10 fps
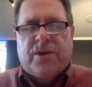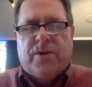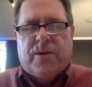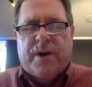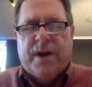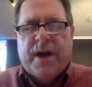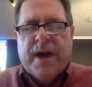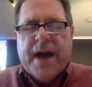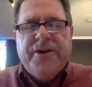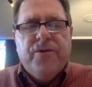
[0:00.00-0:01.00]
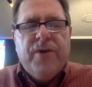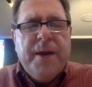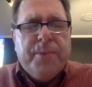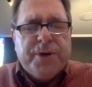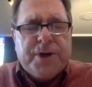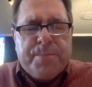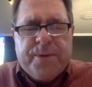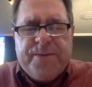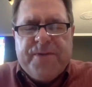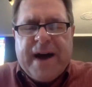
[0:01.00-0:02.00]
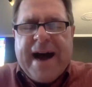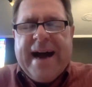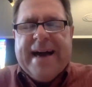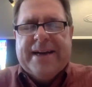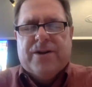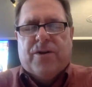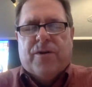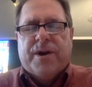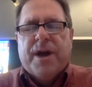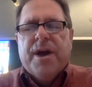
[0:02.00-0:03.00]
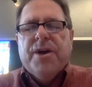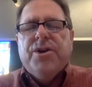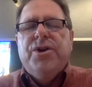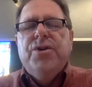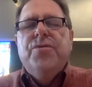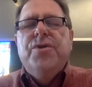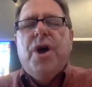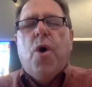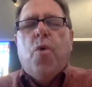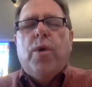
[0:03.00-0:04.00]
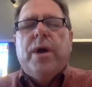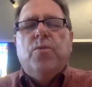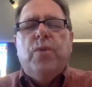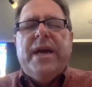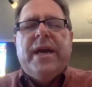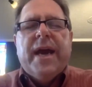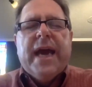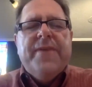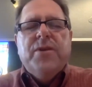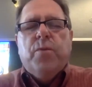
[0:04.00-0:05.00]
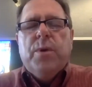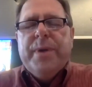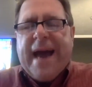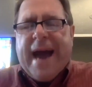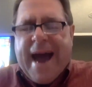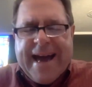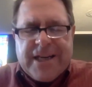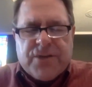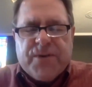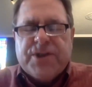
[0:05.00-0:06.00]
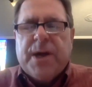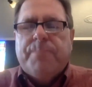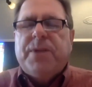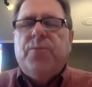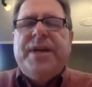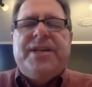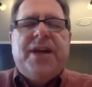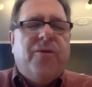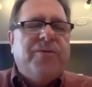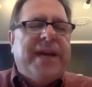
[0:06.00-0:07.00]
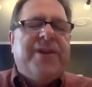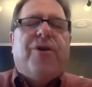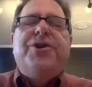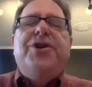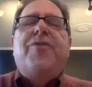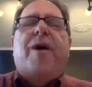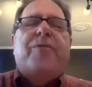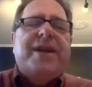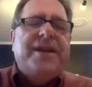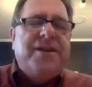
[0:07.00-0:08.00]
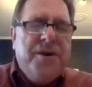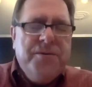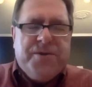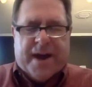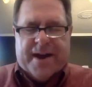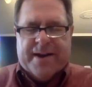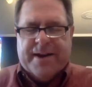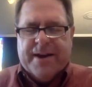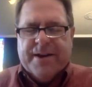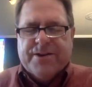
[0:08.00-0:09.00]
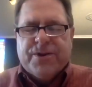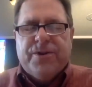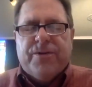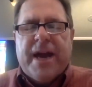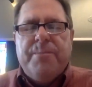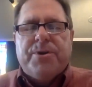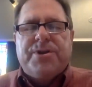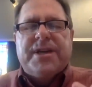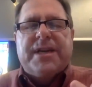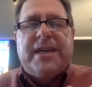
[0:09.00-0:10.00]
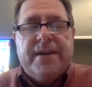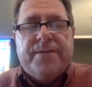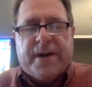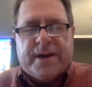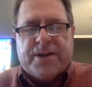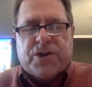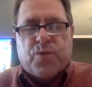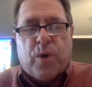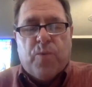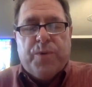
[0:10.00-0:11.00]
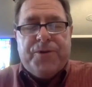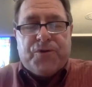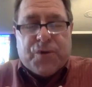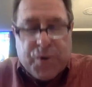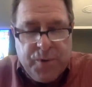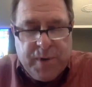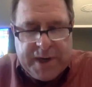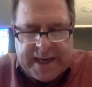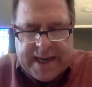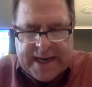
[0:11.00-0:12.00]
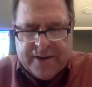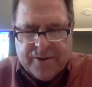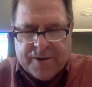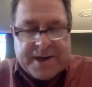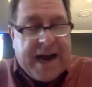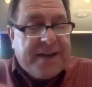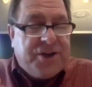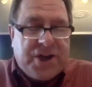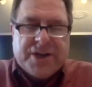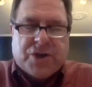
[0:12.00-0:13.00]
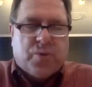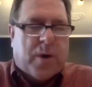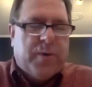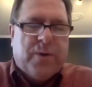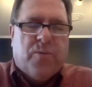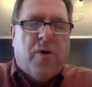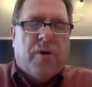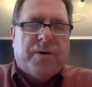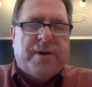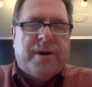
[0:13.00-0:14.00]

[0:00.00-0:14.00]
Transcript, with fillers: Lord. And you're able to provide, Lord. You know when we, even when we ask for something we don't need, Lord, you already know that. Yes. So you're able to give us what we truly need, Lord, not just what we want.